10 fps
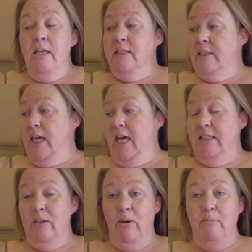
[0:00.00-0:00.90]
So yeah,
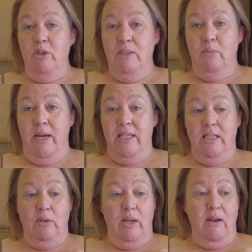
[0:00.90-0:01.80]
so I'm just waiting.
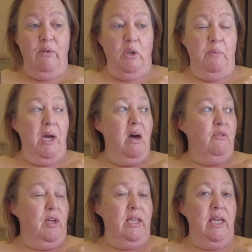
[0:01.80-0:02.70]
I'm gonna have a cup of
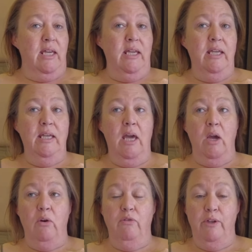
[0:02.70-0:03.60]
coffee. I think I'm
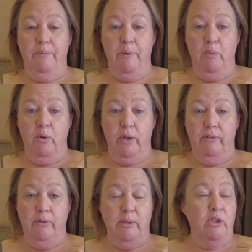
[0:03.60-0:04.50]
gonna fill up my water
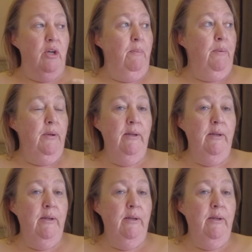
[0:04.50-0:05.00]
from a trip.